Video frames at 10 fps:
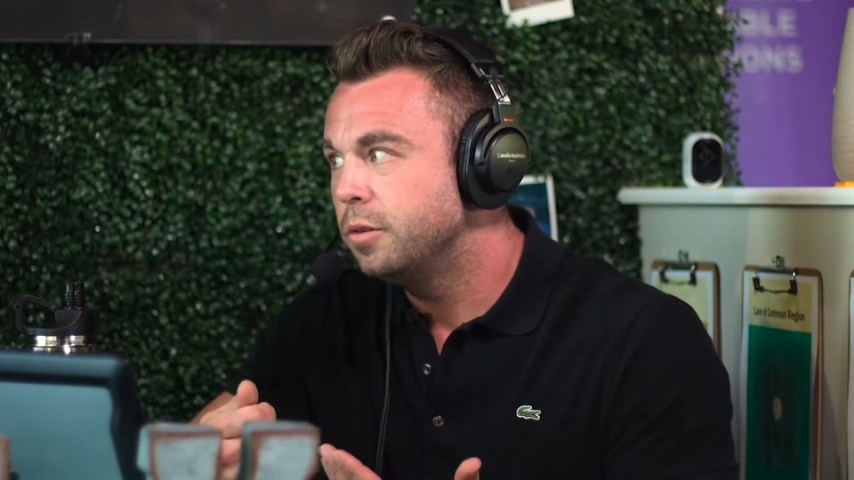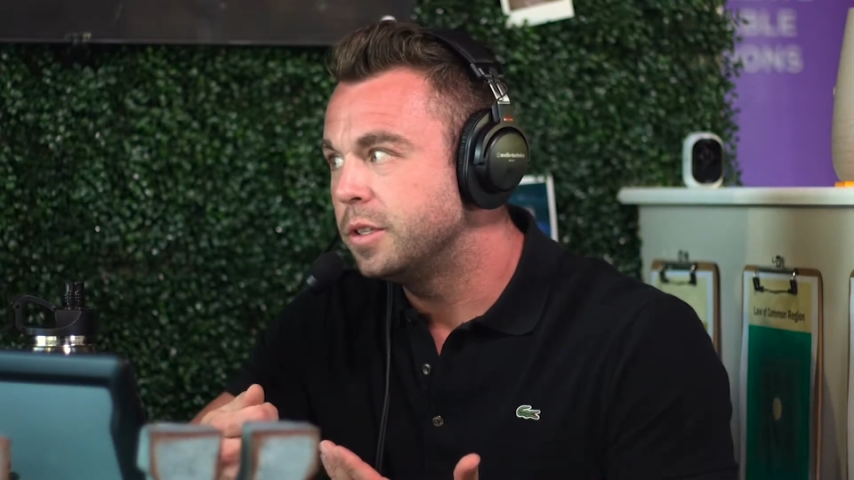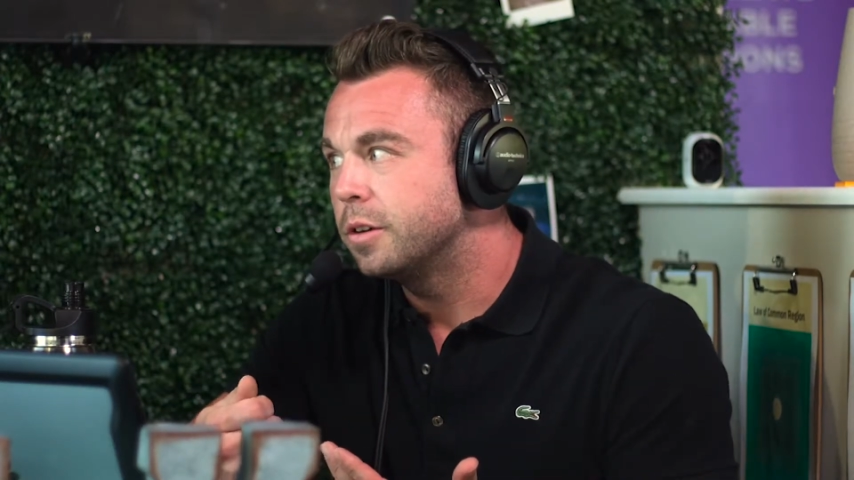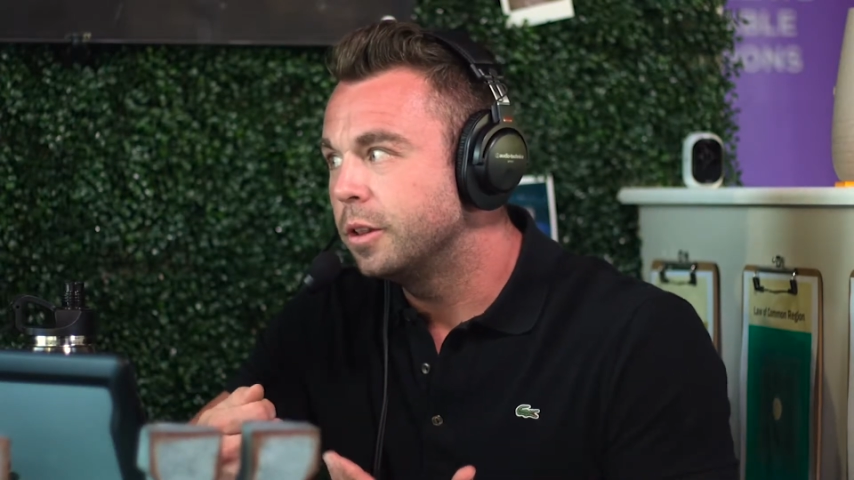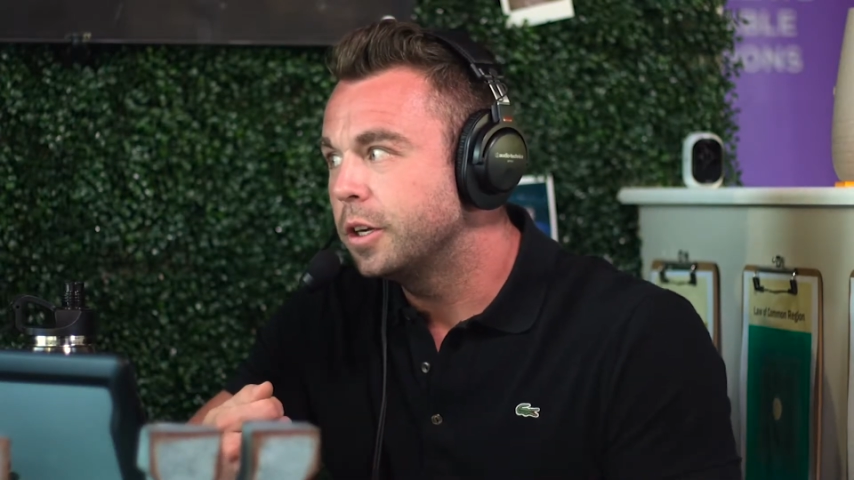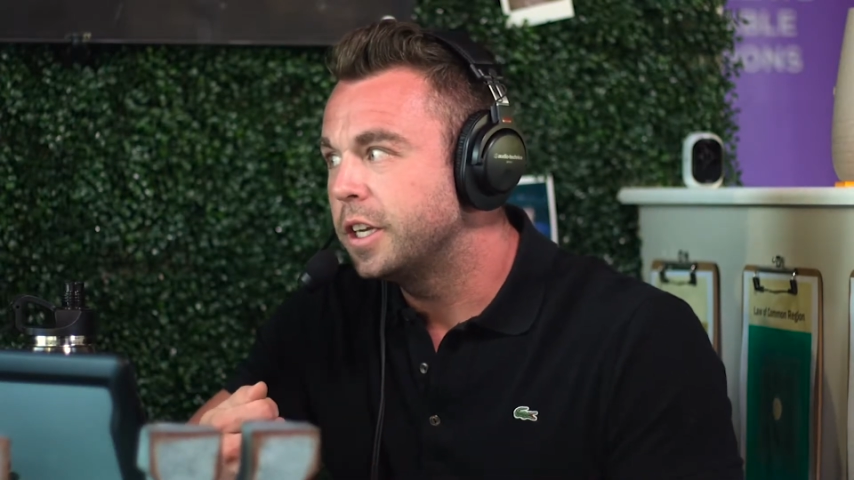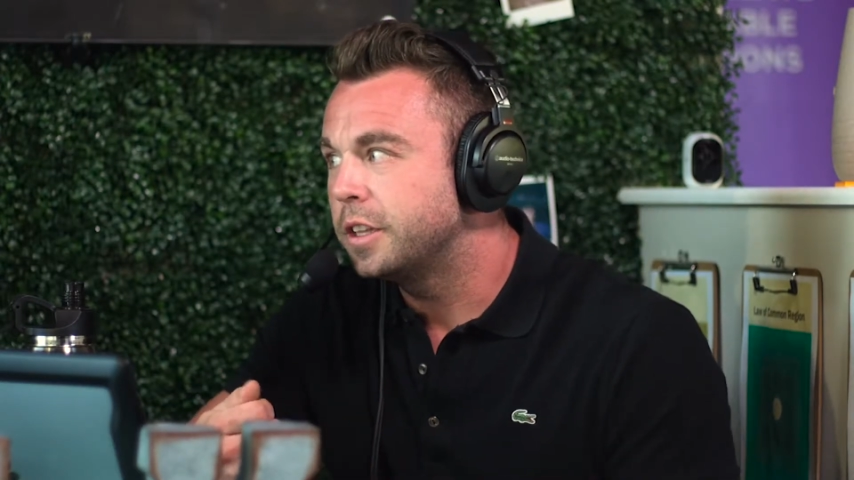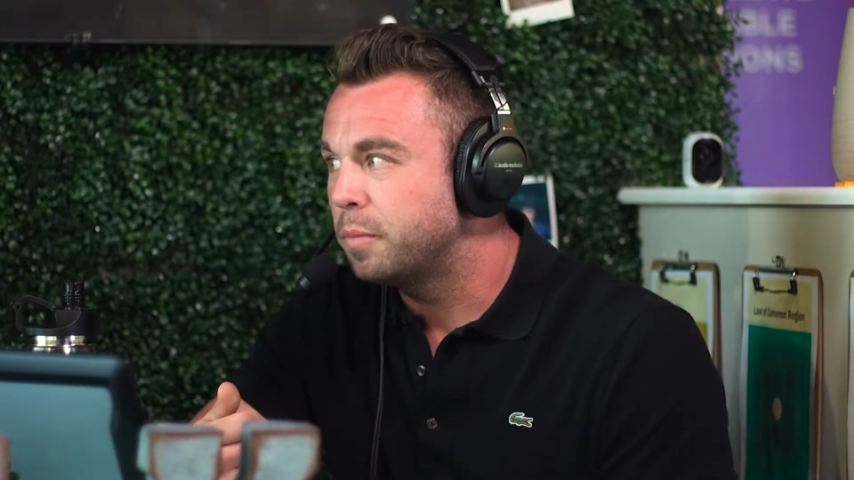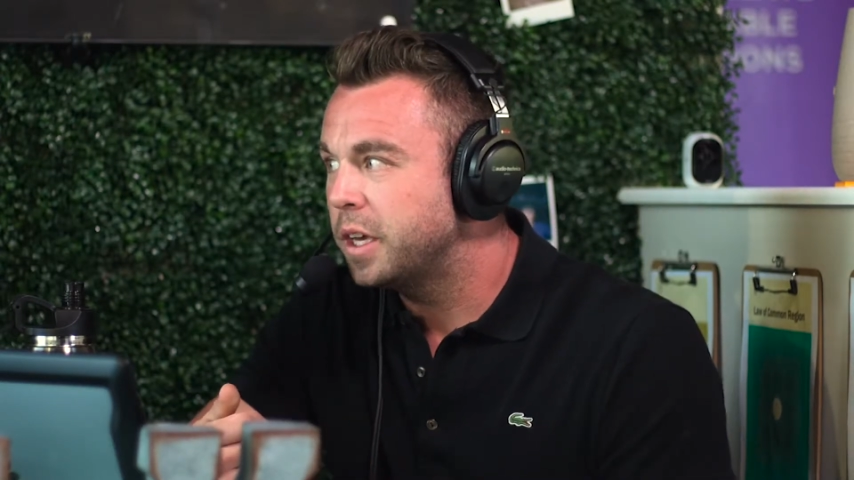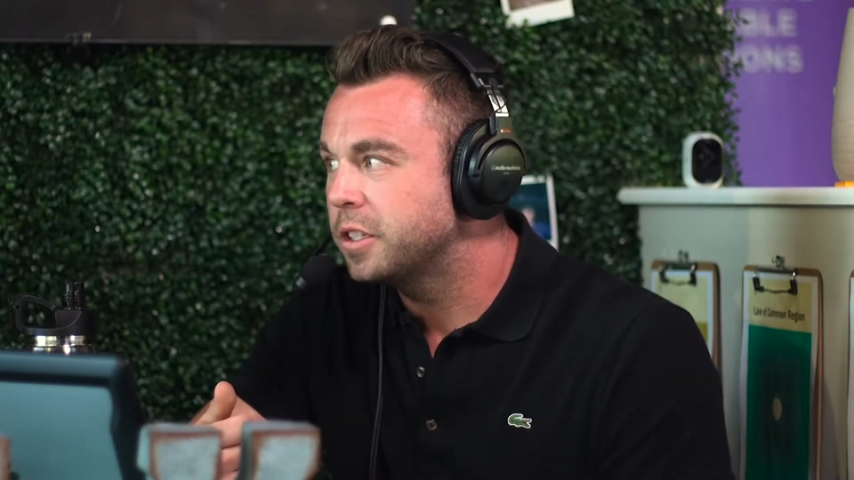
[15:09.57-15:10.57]
is you're looking at
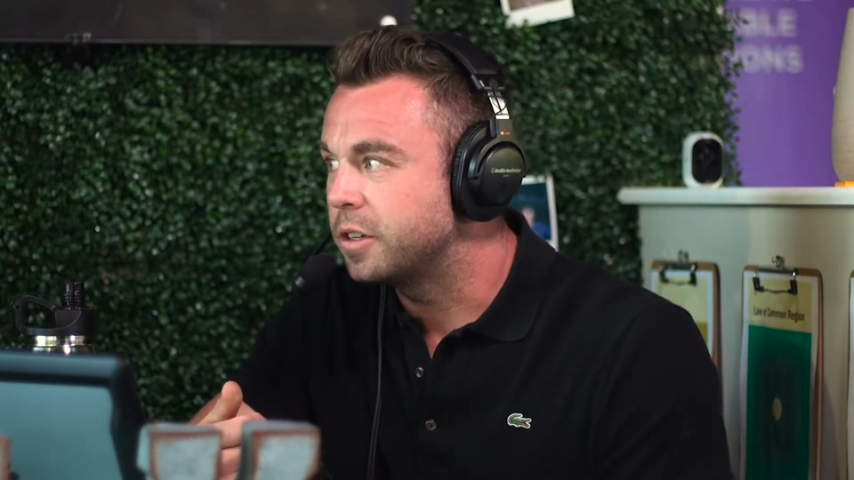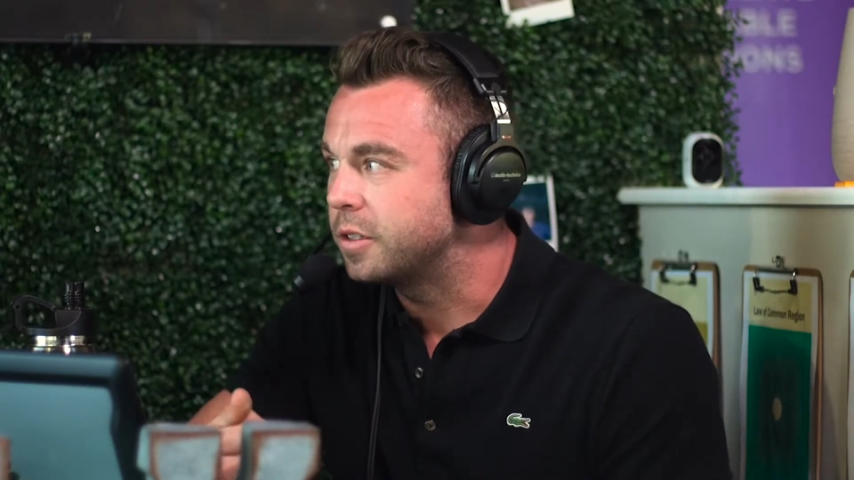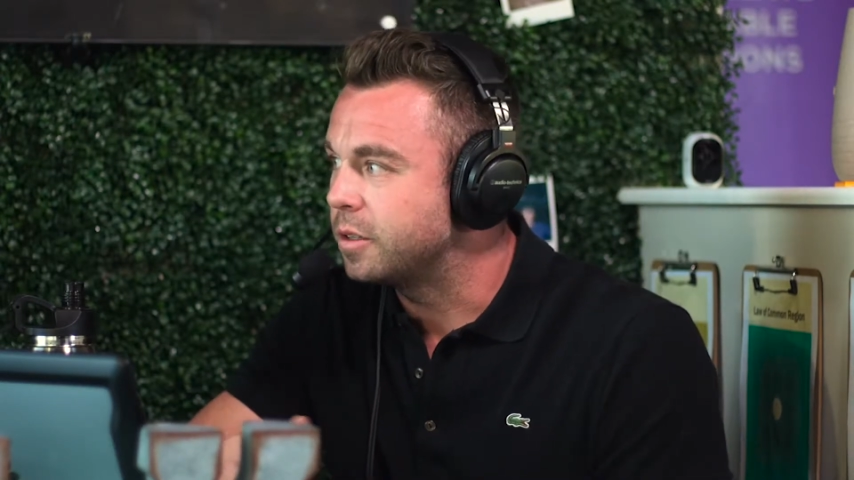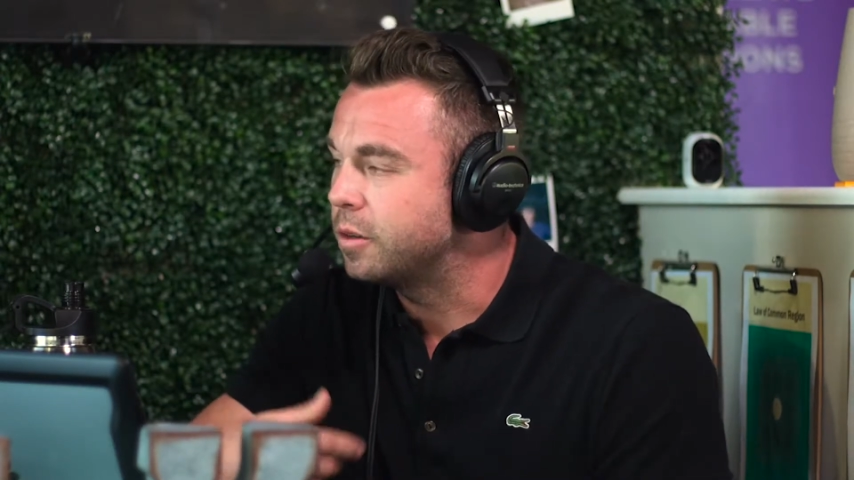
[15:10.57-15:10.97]
the pictures.